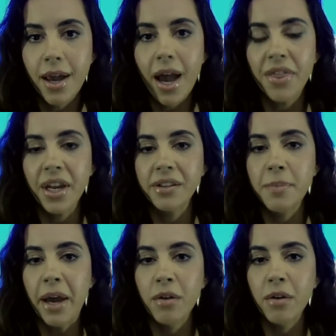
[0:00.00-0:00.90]
I think it's a
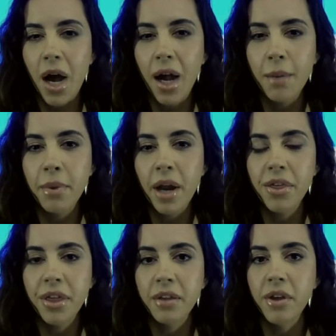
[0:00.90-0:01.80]
matter of time, but I
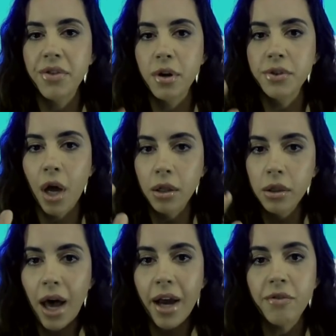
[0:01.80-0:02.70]
think that there's a
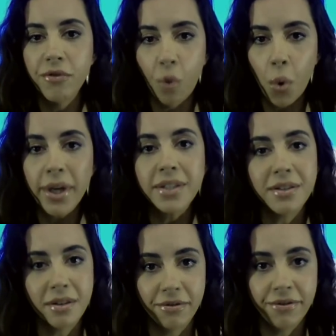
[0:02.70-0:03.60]
lot of
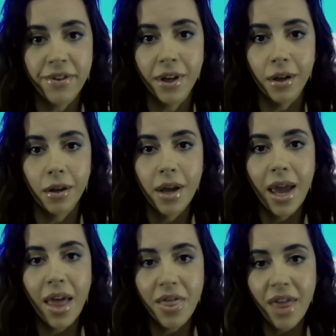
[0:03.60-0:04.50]
voids to fill,
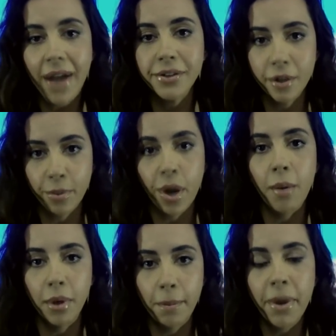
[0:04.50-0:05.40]
and that's the
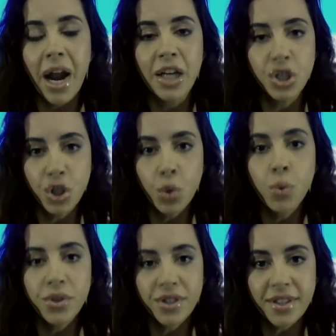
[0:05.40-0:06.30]
problem. But I do
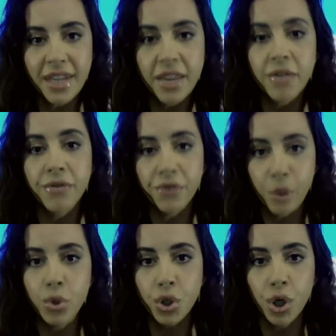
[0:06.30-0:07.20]
see the
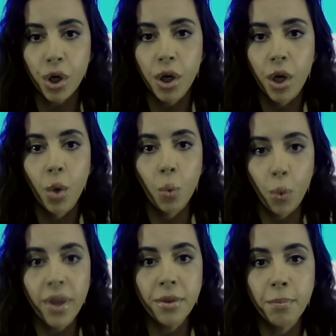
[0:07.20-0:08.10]
future
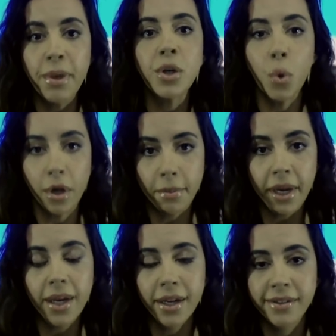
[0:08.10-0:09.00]
with Bitcoin
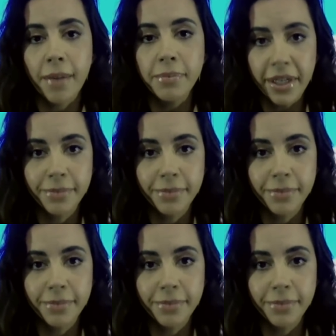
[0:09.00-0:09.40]
being accepted.